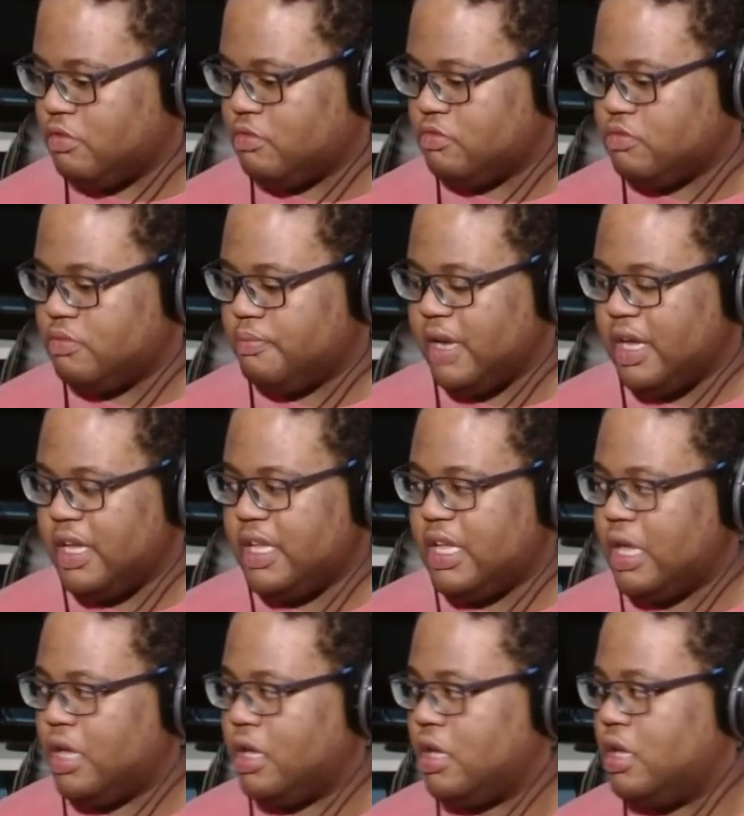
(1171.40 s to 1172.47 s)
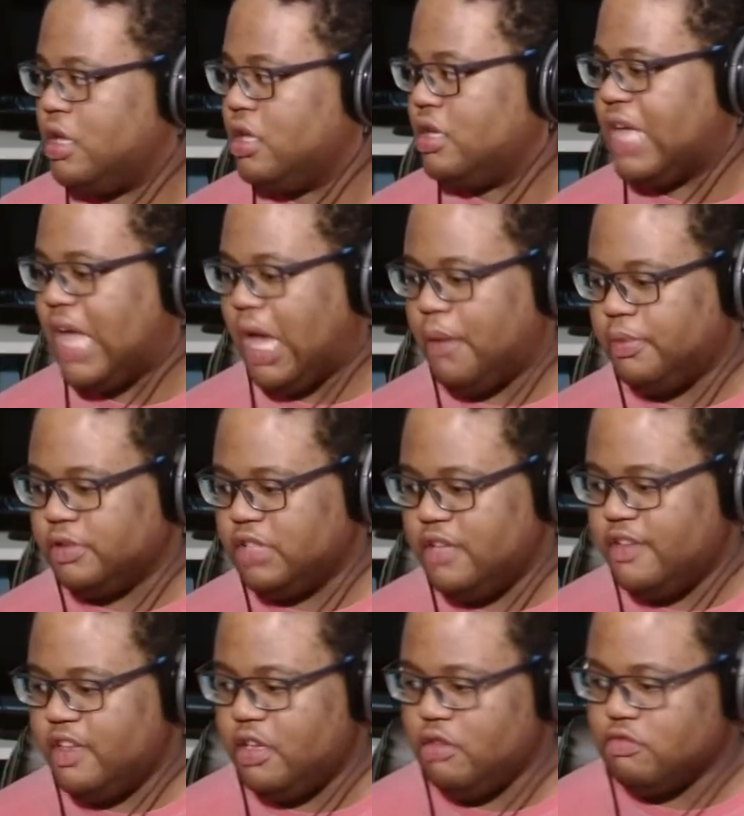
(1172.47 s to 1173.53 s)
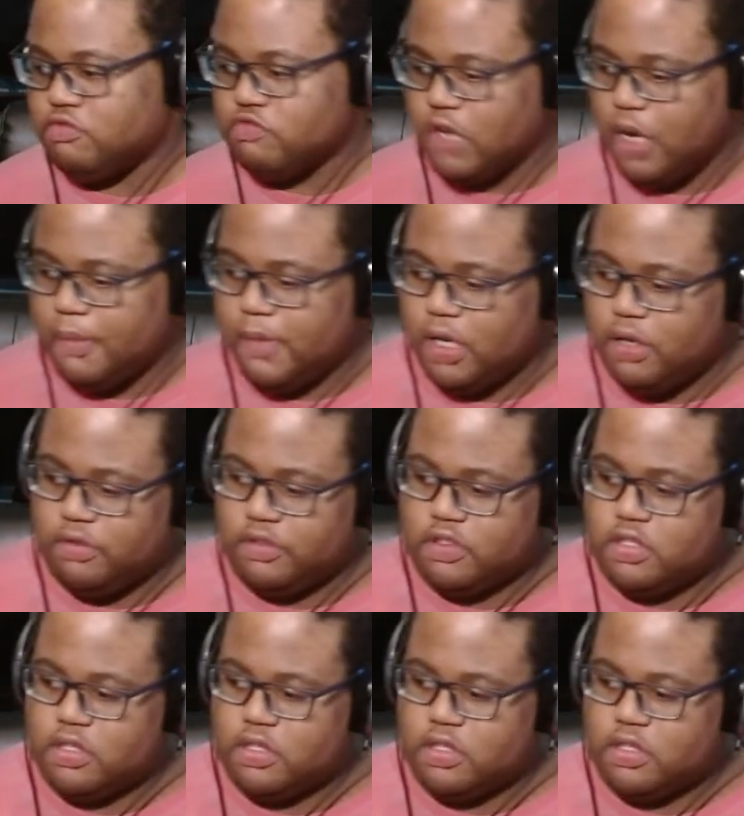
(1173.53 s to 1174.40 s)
my Apple TV remote,